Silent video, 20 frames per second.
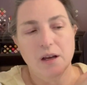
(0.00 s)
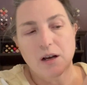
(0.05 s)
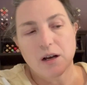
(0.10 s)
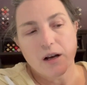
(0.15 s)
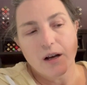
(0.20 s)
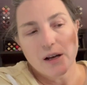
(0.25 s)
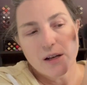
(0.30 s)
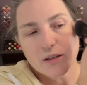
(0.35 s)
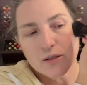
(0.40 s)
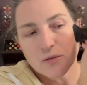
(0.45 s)

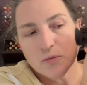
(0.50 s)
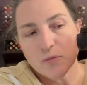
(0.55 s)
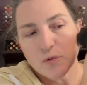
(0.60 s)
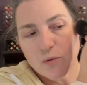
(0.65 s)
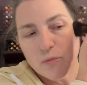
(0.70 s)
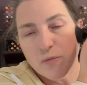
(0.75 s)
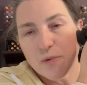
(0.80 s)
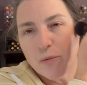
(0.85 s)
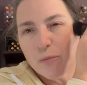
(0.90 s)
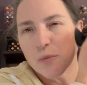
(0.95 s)
I don't
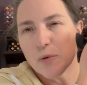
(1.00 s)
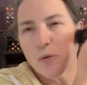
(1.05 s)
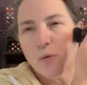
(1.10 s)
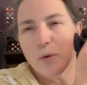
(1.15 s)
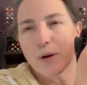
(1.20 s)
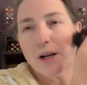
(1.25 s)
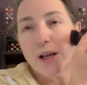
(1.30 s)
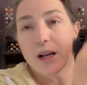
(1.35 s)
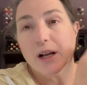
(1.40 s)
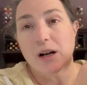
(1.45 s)
remember
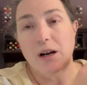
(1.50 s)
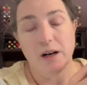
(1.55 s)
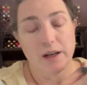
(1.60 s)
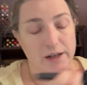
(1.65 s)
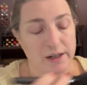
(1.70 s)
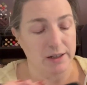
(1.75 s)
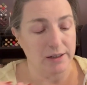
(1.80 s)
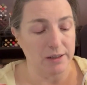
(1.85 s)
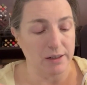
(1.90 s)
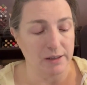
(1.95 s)
when I got
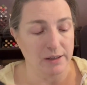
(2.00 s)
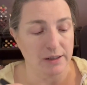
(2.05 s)
it.